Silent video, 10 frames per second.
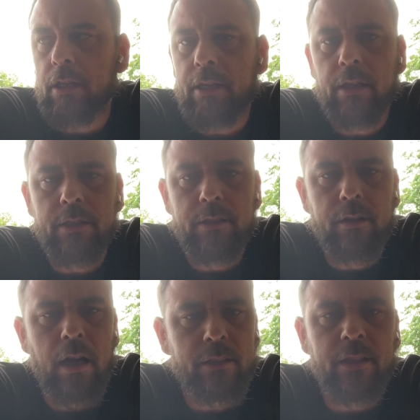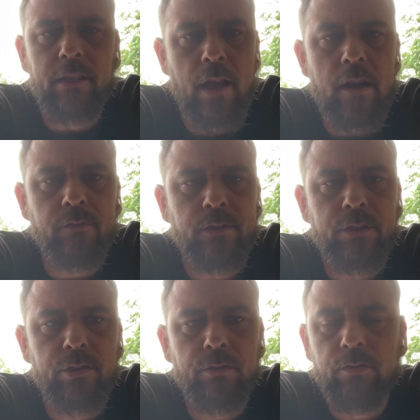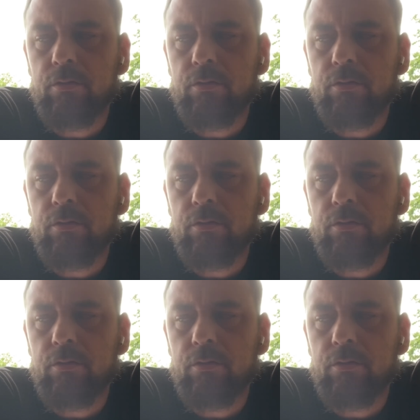Kelly. I think a lot of us do.